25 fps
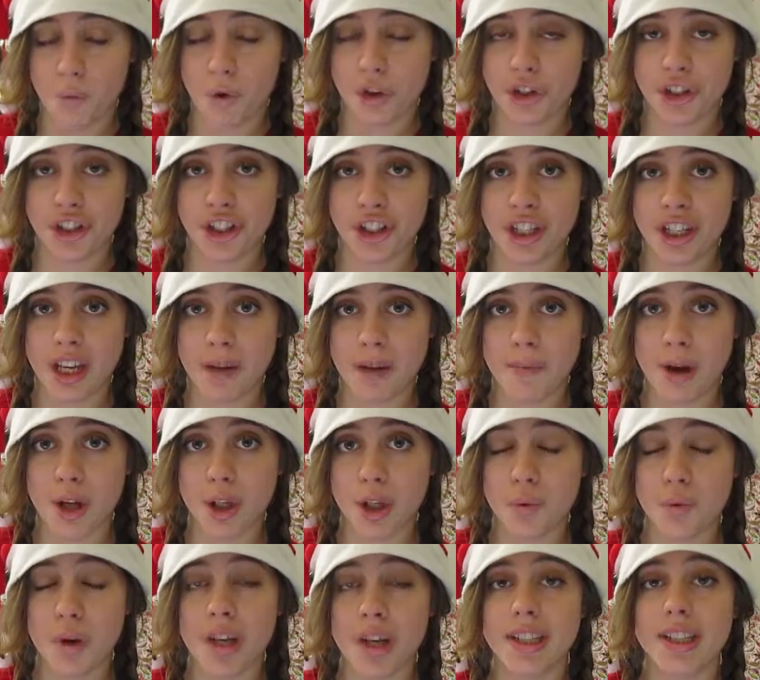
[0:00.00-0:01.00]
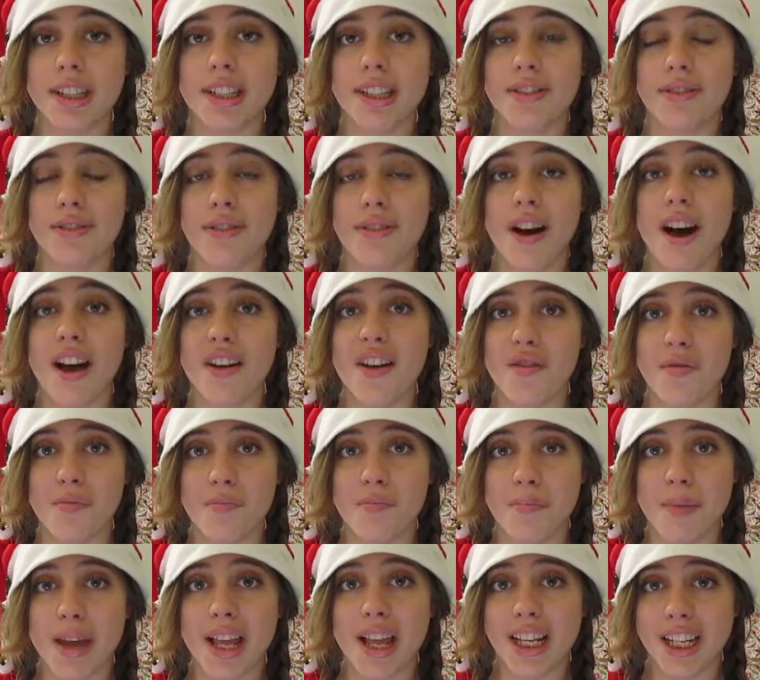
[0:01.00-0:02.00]
we're talking about 25
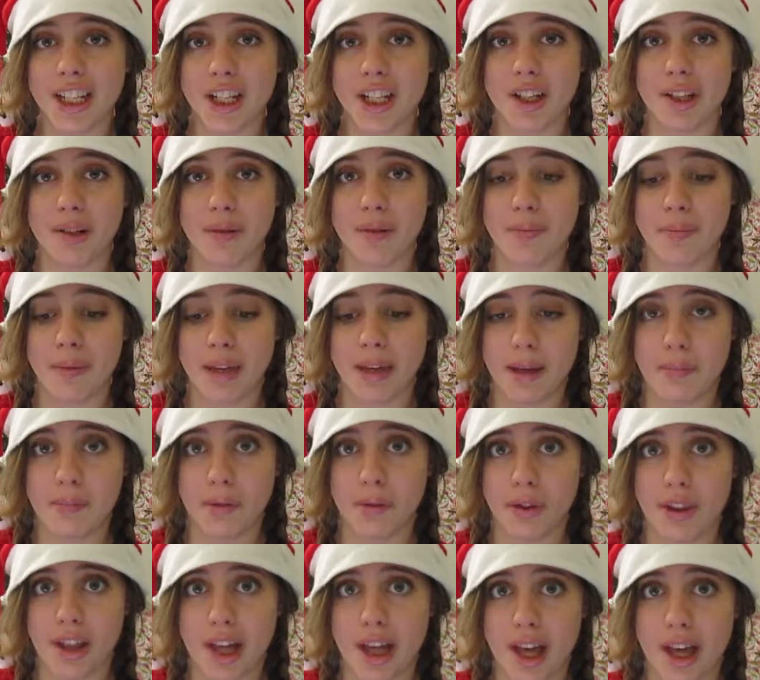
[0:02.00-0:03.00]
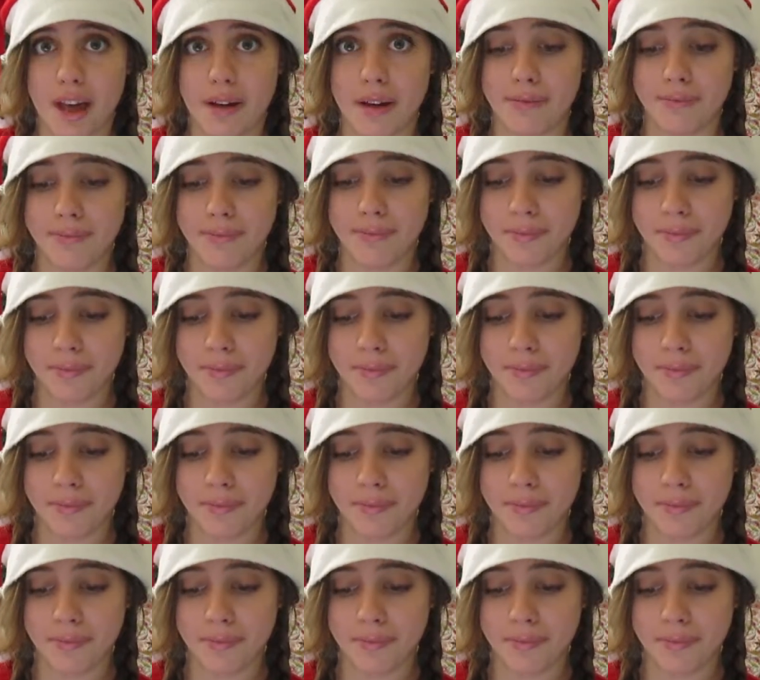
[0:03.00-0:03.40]
million people there.